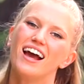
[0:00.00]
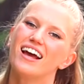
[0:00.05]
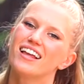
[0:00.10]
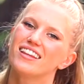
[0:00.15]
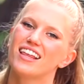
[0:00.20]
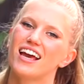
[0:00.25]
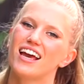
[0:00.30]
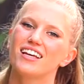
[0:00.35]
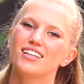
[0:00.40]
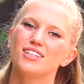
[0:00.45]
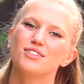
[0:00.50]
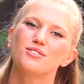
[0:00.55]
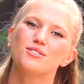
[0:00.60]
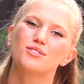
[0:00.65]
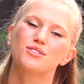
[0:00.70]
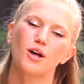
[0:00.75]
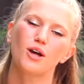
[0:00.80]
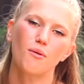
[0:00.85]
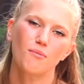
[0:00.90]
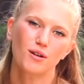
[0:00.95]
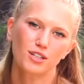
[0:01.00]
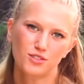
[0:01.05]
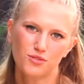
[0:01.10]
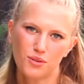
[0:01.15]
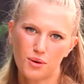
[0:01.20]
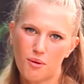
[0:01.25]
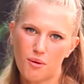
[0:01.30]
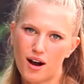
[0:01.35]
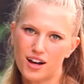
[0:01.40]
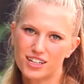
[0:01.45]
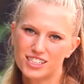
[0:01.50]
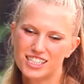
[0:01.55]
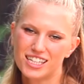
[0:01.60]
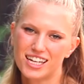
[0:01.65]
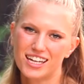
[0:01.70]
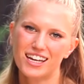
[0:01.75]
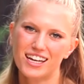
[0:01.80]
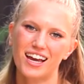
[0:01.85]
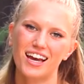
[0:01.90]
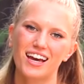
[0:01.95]
Thank you so much for
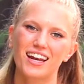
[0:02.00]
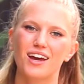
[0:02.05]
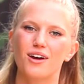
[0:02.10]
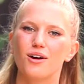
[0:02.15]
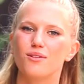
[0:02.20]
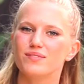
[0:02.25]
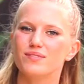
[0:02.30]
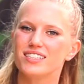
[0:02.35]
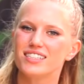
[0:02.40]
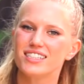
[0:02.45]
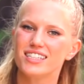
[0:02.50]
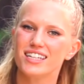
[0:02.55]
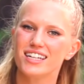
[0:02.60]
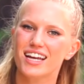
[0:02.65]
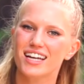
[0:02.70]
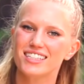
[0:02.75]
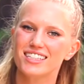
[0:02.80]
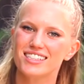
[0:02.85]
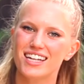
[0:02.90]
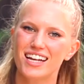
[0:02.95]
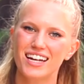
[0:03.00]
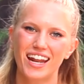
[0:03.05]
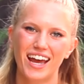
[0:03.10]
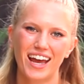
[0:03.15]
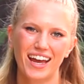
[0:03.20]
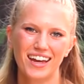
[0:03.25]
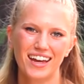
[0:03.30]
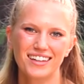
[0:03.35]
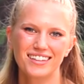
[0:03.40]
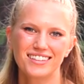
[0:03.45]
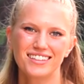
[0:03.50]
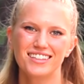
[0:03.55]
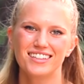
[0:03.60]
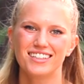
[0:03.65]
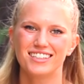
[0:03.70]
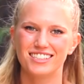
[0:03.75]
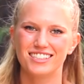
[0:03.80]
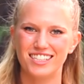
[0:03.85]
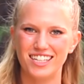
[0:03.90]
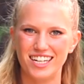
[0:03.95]
watching, and I hope to see you next Sunday.
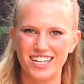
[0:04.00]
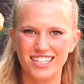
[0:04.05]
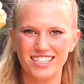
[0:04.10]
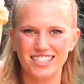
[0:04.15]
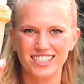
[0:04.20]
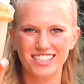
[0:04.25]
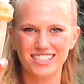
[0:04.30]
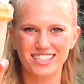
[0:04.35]
Cheers!